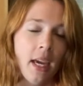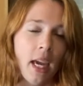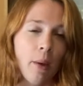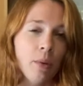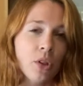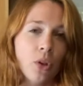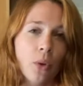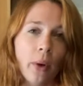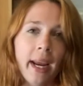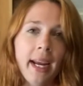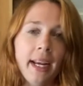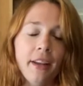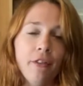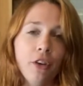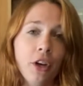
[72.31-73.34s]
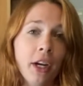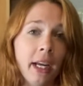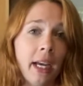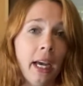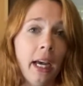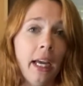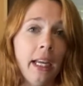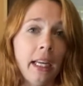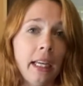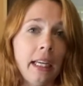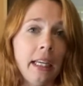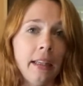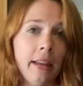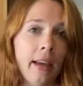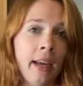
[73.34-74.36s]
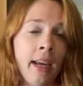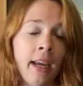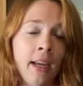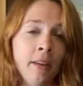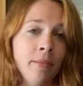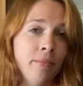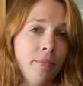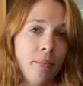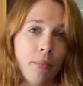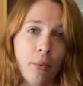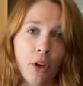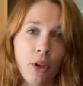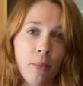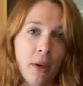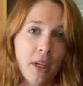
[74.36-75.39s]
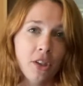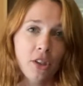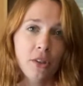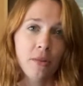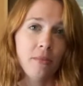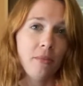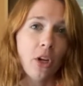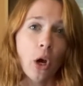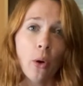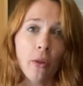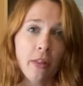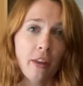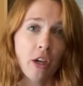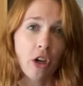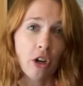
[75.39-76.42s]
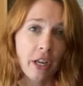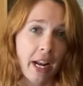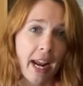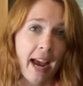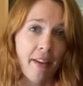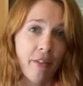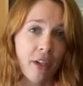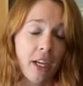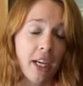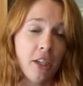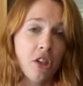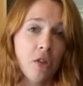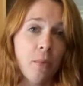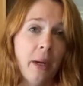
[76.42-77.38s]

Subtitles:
it was great if you're going to cut anything pretty much no thicker than ½ inch,